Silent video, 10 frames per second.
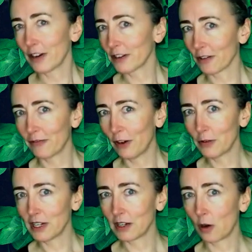on your
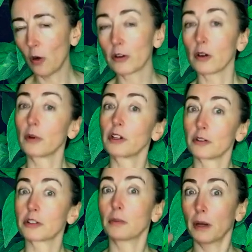phone in a corner when
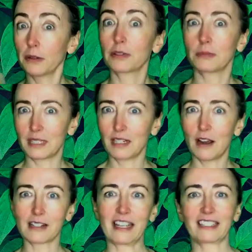you're supposed to be
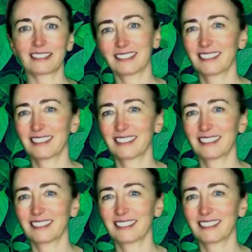talking.